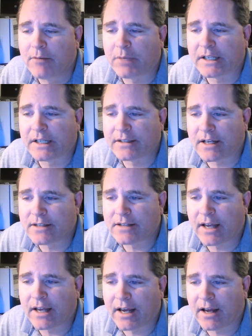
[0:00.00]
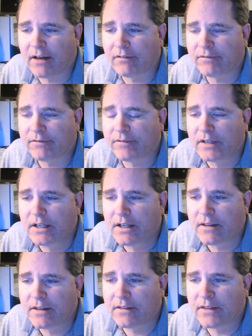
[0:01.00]
but it does have
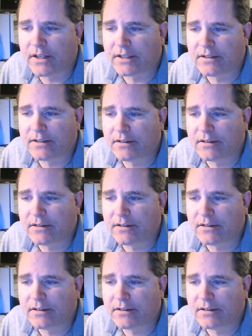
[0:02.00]
the